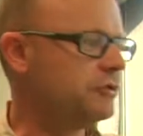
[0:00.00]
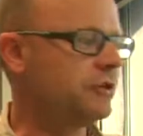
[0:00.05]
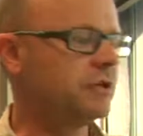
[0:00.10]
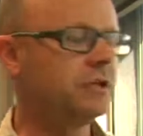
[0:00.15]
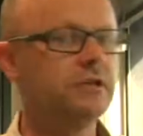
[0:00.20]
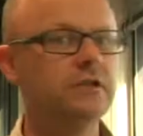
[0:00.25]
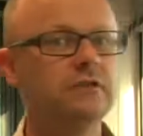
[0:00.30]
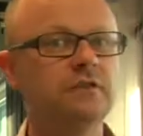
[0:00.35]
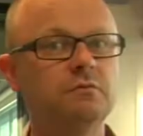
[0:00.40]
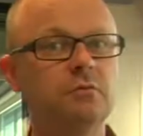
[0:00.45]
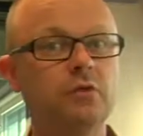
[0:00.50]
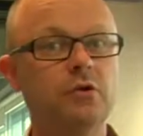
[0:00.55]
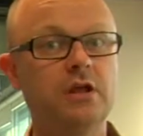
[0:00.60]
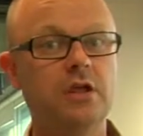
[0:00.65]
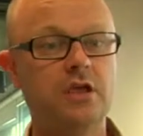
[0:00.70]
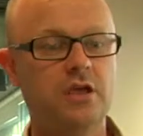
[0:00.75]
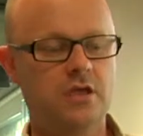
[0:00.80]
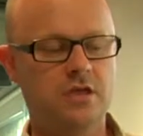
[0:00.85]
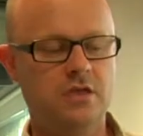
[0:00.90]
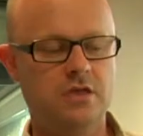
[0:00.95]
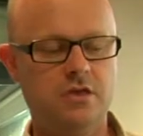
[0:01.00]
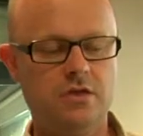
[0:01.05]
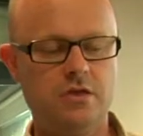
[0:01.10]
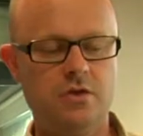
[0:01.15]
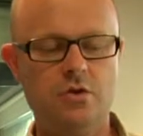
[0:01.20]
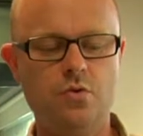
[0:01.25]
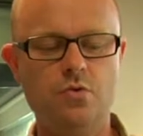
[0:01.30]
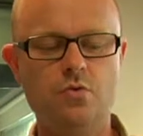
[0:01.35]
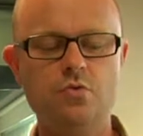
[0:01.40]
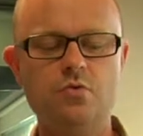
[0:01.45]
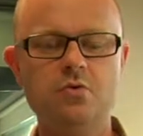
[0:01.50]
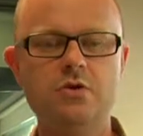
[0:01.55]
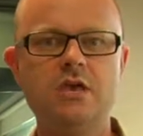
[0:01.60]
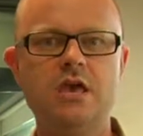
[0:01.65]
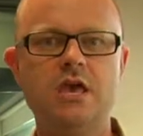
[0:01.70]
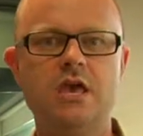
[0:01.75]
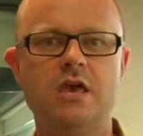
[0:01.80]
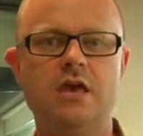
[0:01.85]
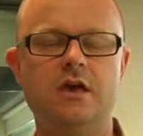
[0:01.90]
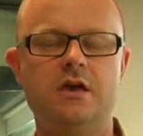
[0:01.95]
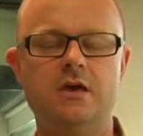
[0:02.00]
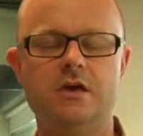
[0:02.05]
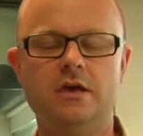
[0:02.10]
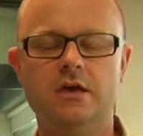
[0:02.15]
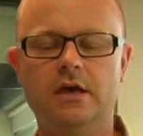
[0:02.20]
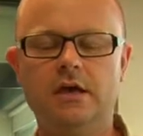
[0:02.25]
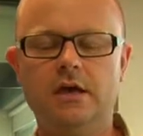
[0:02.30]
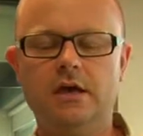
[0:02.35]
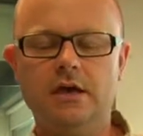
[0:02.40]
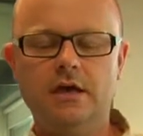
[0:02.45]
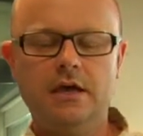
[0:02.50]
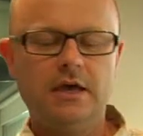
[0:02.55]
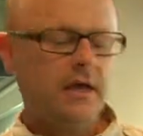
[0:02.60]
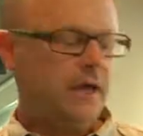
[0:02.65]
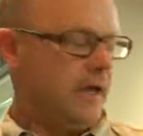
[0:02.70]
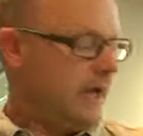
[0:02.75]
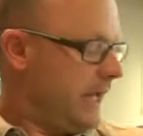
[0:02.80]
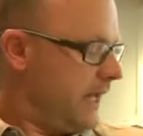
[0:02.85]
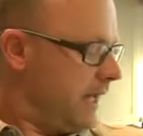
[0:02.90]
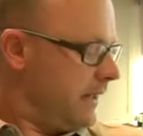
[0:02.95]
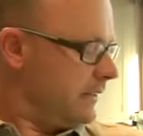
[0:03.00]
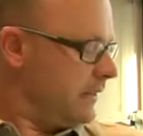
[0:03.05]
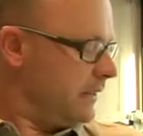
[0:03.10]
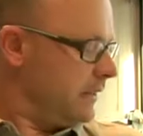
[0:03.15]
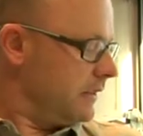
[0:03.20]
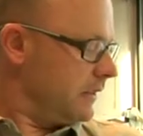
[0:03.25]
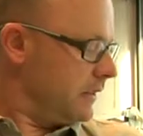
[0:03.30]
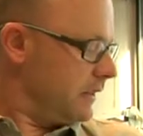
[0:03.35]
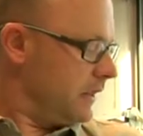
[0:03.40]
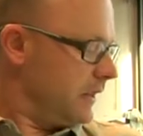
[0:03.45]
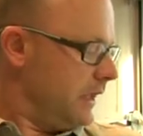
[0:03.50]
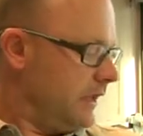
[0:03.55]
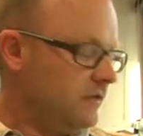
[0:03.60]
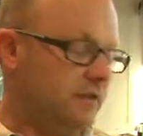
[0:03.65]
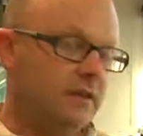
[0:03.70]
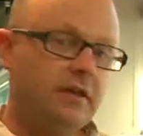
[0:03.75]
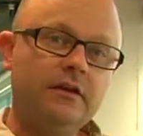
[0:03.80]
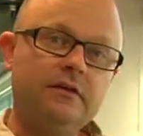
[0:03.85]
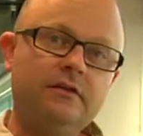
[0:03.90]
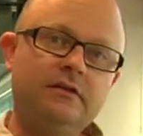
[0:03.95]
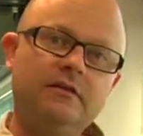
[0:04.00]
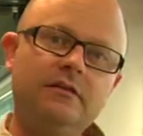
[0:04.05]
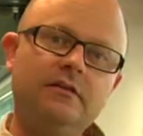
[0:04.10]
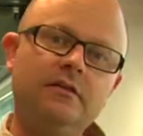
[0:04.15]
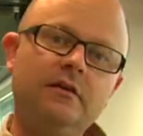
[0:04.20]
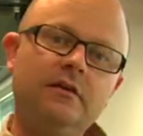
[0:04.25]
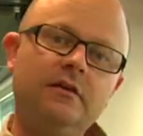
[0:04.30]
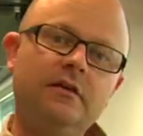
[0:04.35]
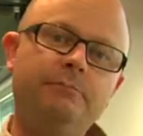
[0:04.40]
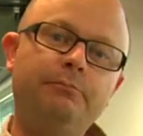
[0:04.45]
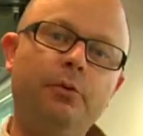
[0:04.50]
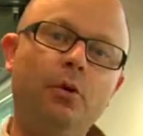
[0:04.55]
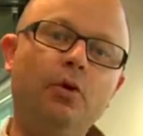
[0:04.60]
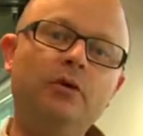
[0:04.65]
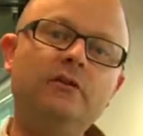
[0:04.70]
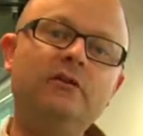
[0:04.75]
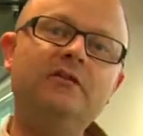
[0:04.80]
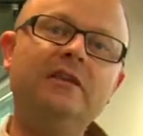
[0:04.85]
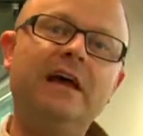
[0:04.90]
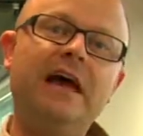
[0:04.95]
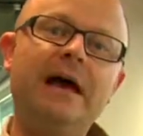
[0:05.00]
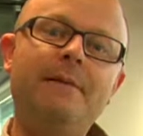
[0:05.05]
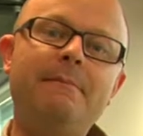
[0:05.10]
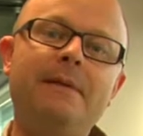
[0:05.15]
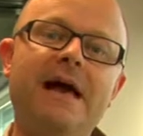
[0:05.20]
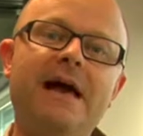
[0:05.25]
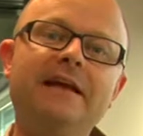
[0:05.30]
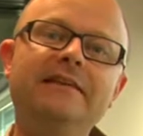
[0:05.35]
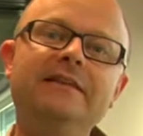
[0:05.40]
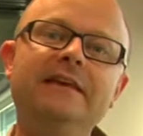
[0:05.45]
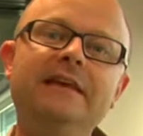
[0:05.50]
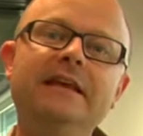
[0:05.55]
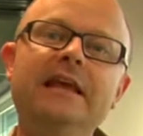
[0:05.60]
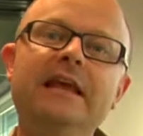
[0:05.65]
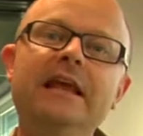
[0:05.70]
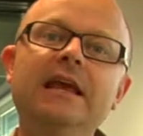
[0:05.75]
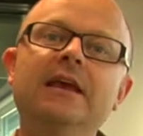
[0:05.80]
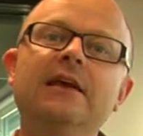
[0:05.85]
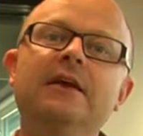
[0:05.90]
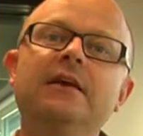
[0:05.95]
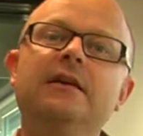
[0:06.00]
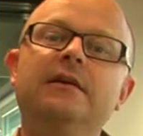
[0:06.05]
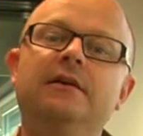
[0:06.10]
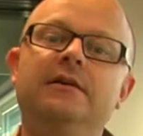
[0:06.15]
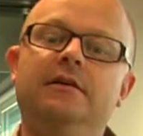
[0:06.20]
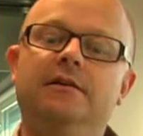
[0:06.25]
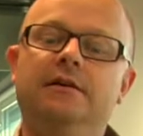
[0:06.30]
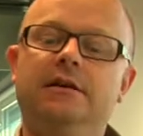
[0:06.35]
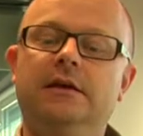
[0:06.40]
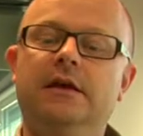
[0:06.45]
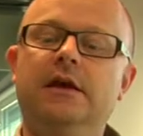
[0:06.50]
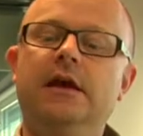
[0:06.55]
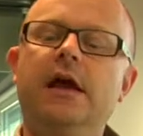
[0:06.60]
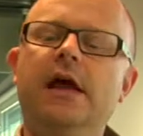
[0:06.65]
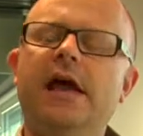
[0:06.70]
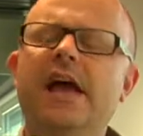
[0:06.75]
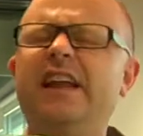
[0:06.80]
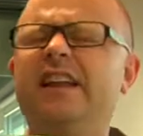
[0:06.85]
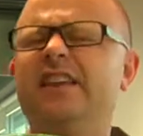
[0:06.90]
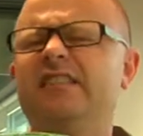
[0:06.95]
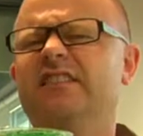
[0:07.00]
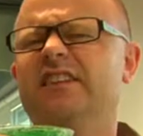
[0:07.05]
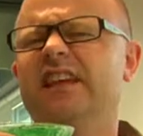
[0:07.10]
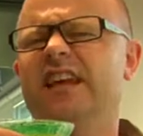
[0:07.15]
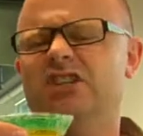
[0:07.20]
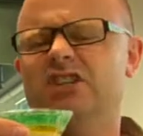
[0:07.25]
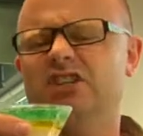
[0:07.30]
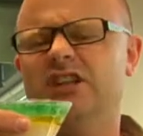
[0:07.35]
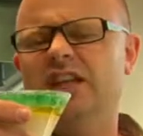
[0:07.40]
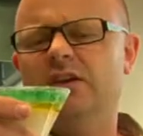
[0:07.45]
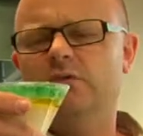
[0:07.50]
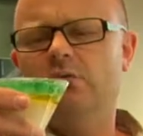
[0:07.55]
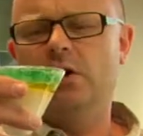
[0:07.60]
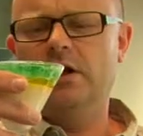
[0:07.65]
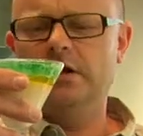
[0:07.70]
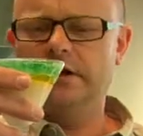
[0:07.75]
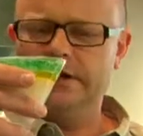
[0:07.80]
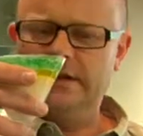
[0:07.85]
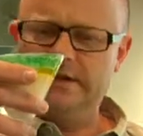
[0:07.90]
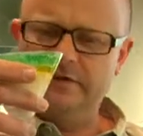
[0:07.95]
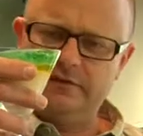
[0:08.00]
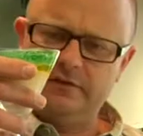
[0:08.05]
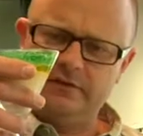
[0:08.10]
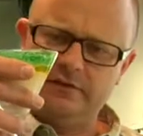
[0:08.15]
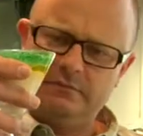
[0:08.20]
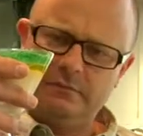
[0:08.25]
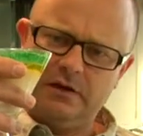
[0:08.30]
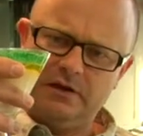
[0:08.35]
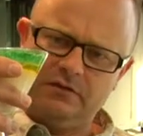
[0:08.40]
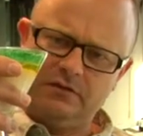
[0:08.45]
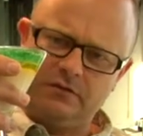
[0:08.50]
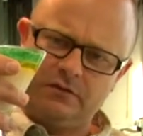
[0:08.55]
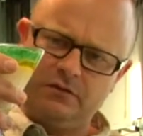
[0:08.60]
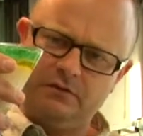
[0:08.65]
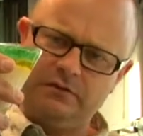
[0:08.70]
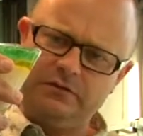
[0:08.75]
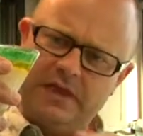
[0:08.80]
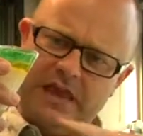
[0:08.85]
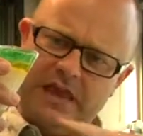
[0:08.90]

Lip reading: drinking this morning. Oh yeah. Is this the porn star martini? It isn't actually. What it is a mixture of